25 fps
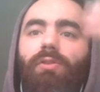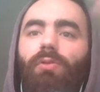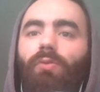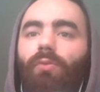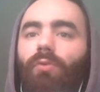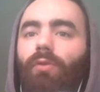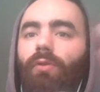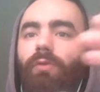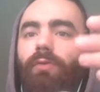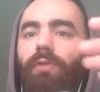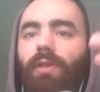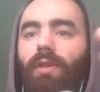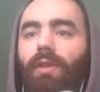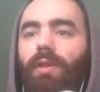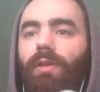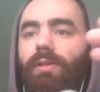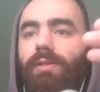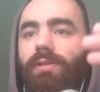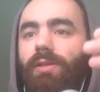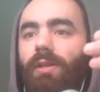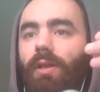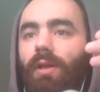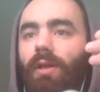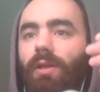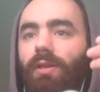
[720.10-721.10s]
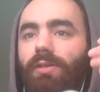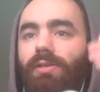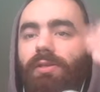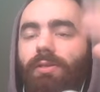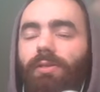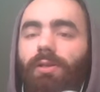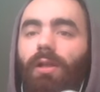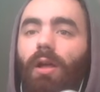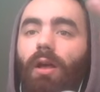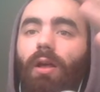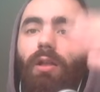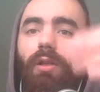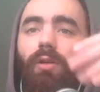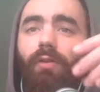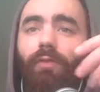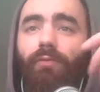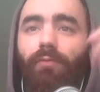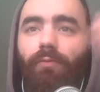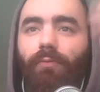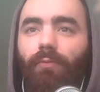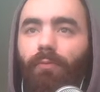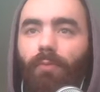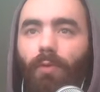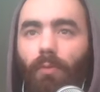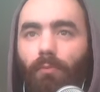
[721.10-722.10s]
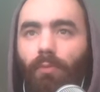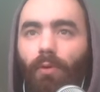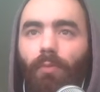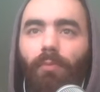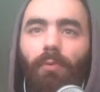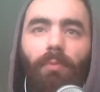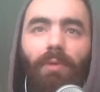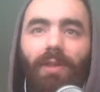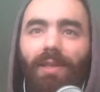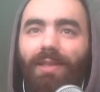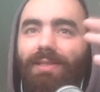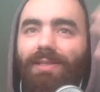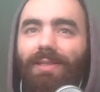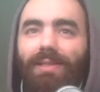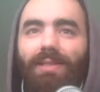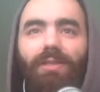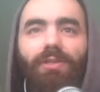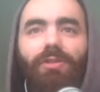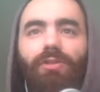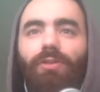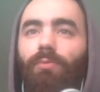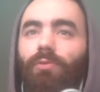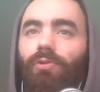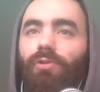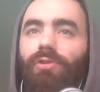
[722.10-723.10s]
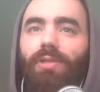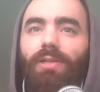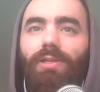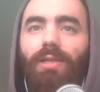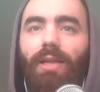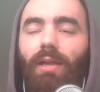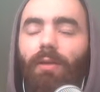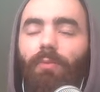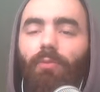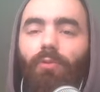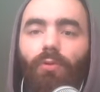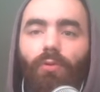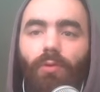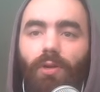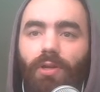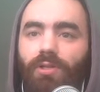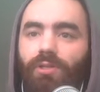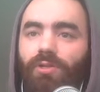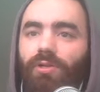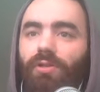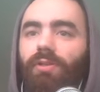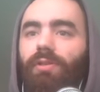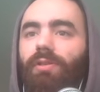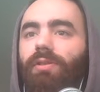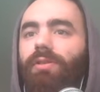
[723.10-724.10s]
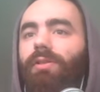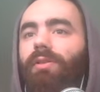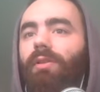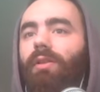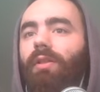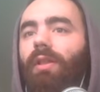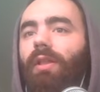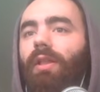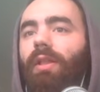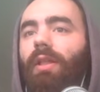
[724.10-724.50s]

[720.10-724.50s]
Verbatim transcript: has all of these uh, style of probability distribution table questions.